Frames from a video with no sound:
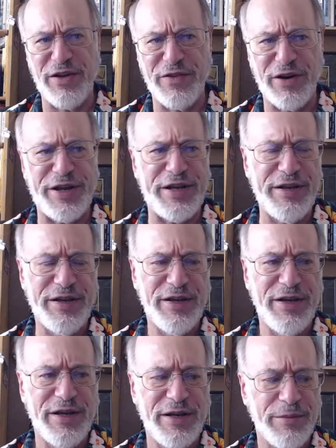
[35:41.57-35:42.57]
very
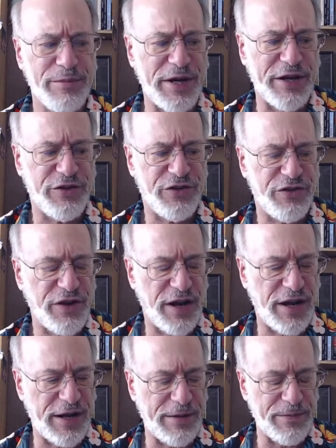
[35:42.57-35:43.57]
much
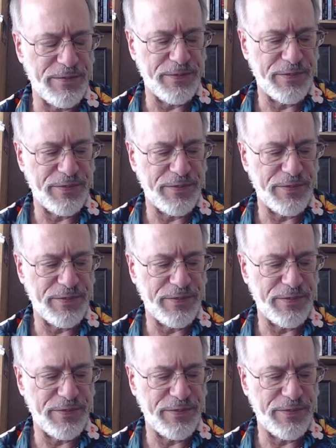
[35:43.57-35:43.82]
kind